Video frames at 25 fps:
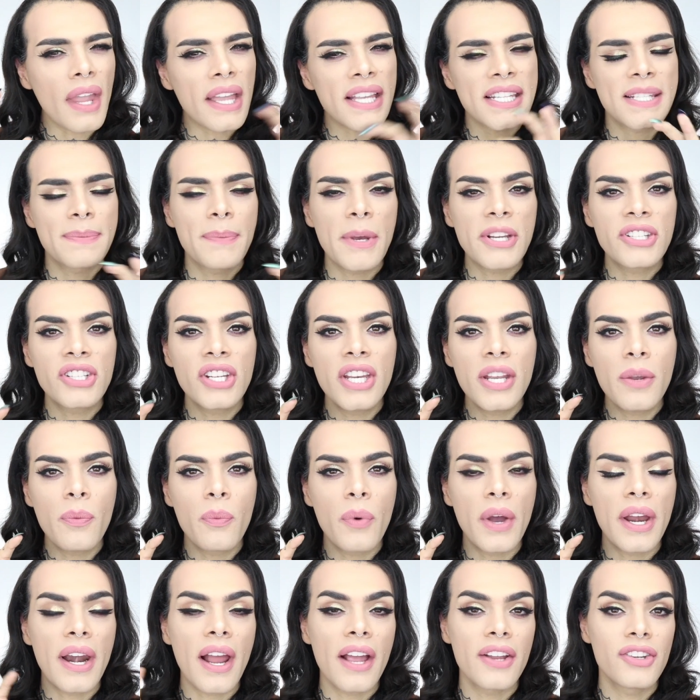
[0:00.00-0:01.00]
especially
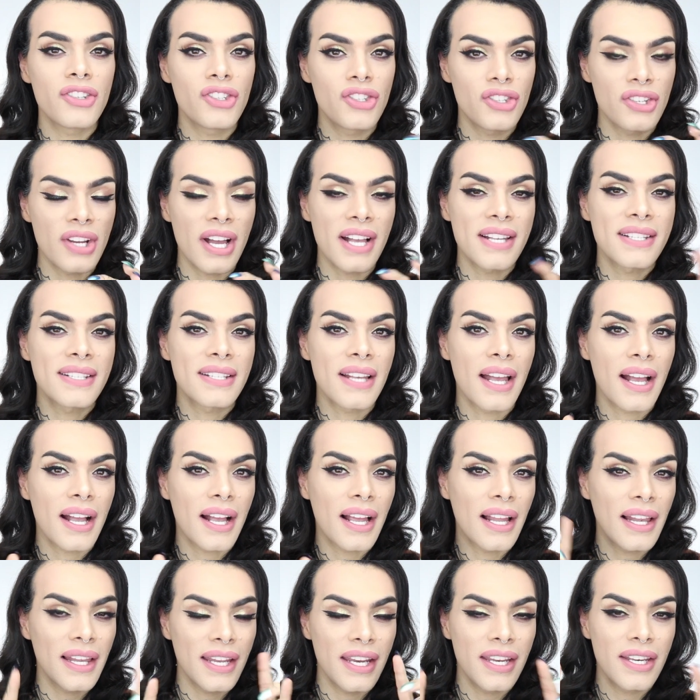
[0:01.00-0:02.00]
when I just
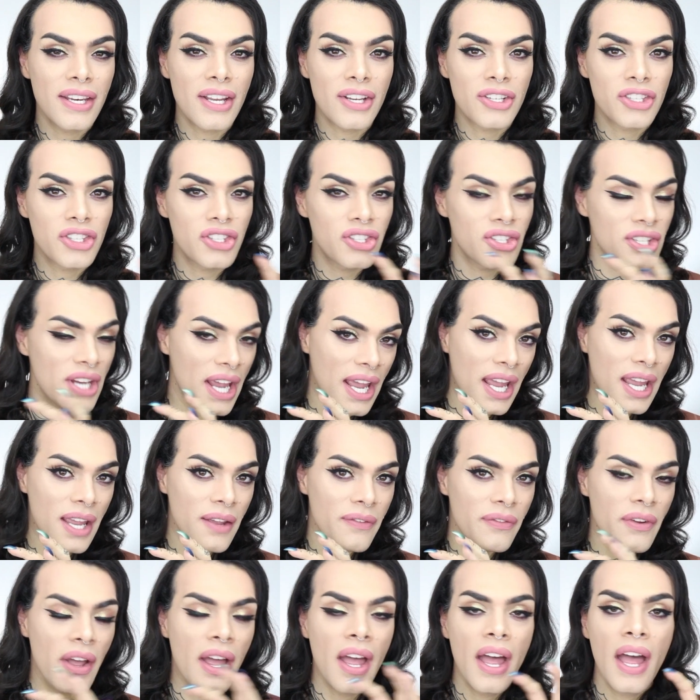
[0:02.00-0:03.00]
clean
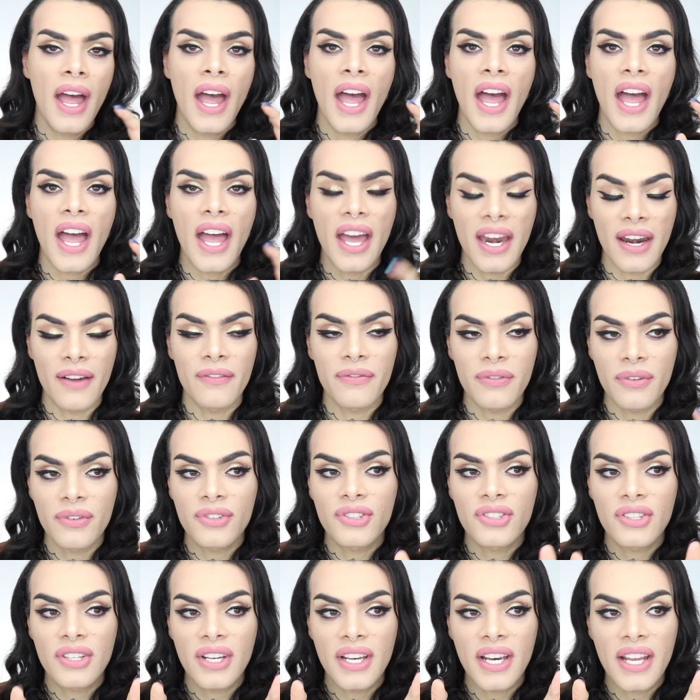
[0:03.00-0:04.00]
shave, and
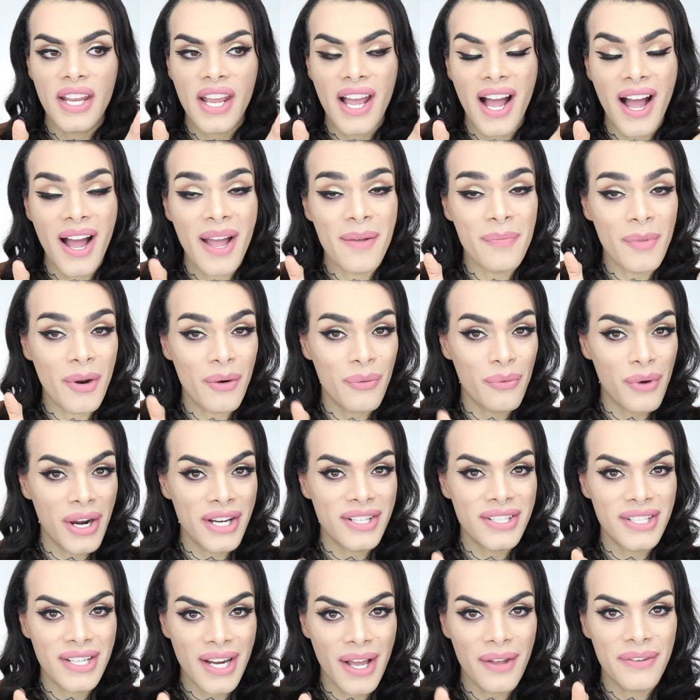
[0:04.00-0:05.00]
unfortunately I'm
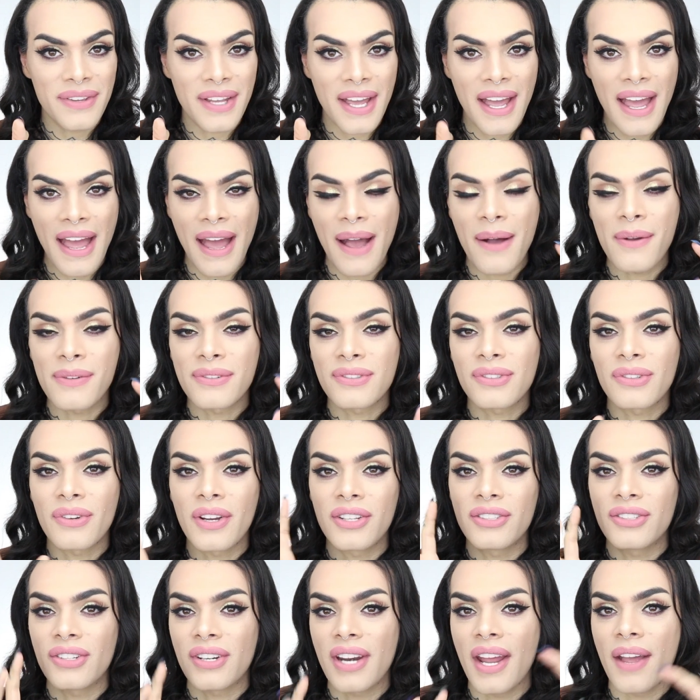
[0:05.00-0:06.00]
rushing out the house, so
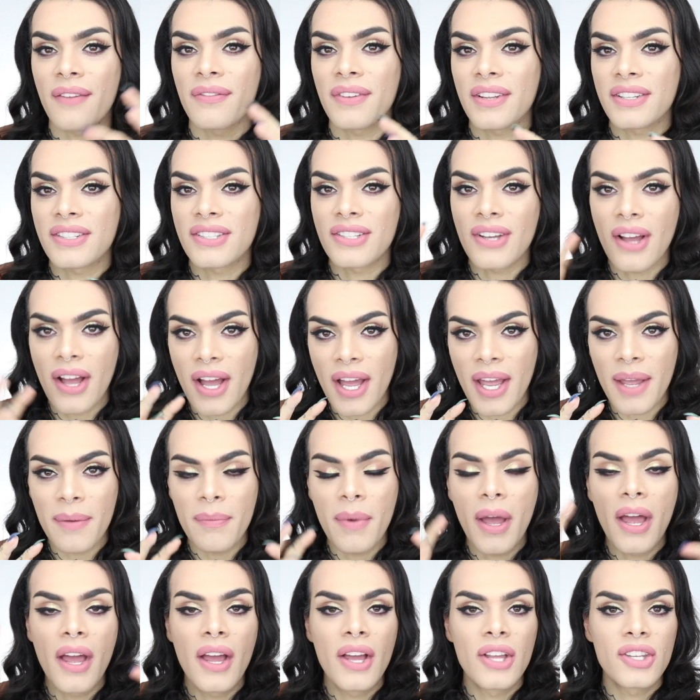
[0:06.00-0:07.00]
I don't have
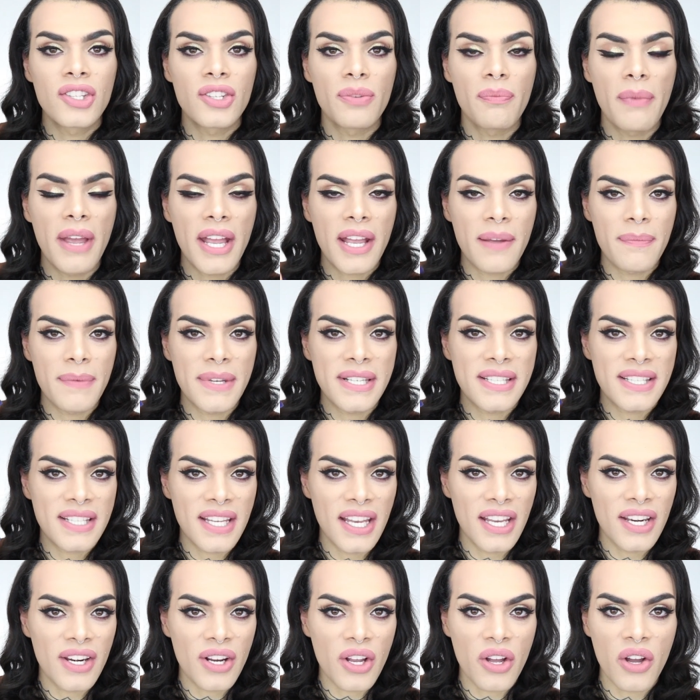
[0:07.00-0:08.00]
time to make my
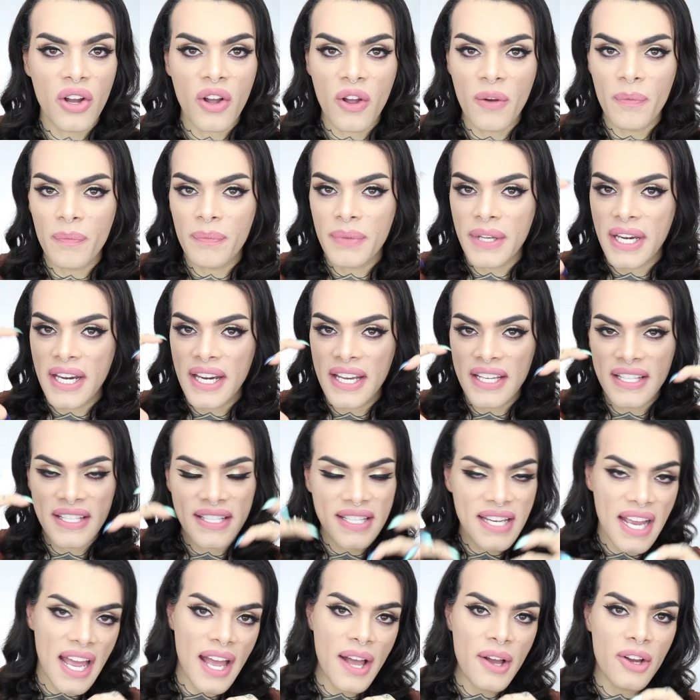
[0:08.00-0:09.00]
skin go completely
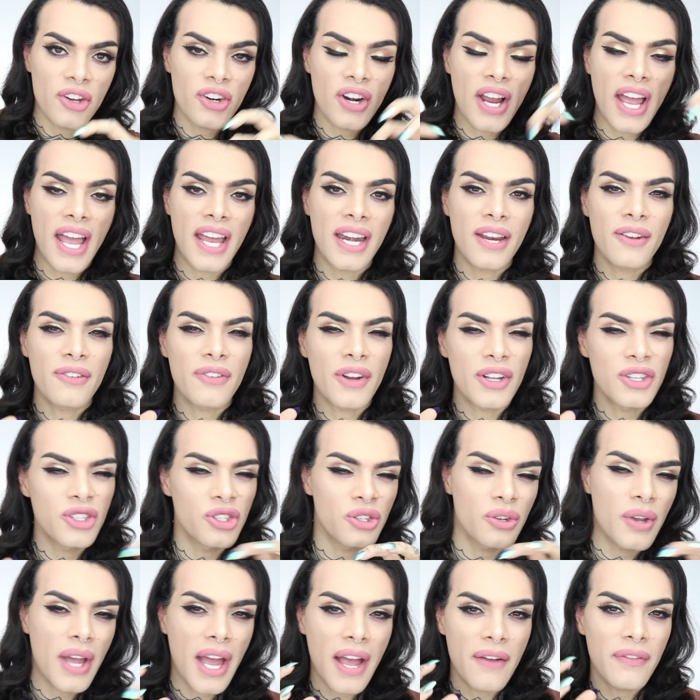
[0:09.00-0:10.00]
down. And if I
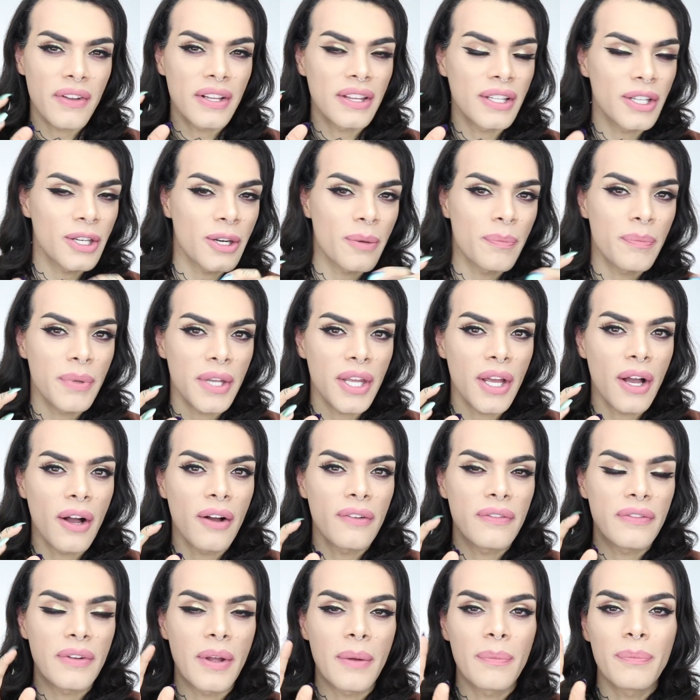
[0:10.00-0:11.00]
do have a little bit
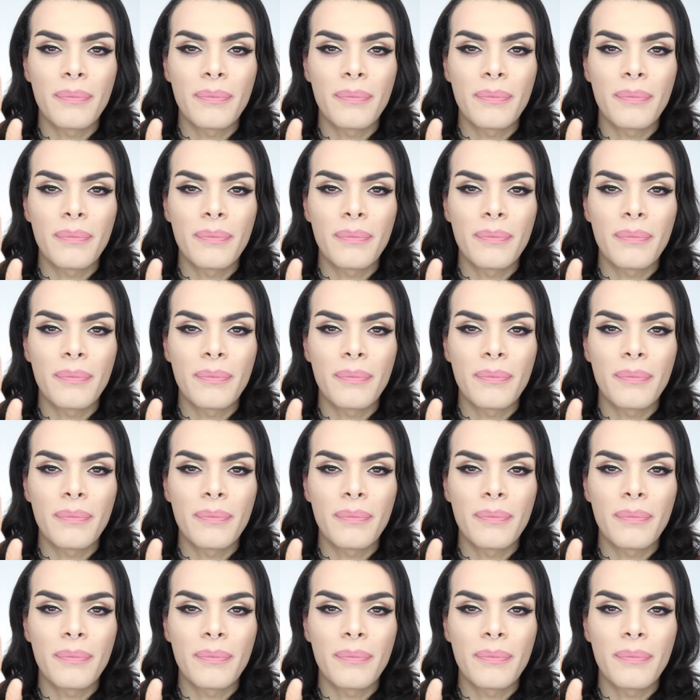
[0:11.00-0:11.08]
of